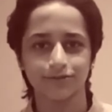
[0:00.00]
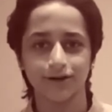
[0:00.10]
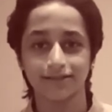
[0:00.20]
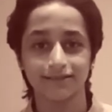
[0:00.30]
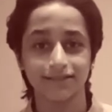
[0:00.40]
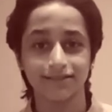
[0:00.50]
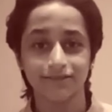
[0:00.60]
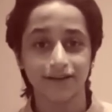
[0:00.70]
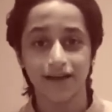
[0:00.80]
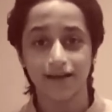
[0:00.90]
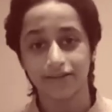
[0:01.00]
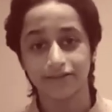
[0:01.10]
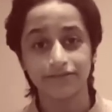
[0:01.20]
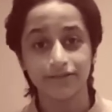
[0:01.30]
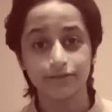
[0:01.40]
identify how they
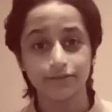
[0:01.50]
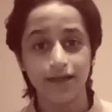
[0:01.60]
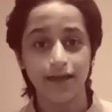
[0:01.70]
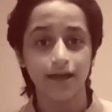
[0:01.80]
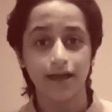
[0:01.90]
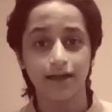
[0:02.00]
feel yet,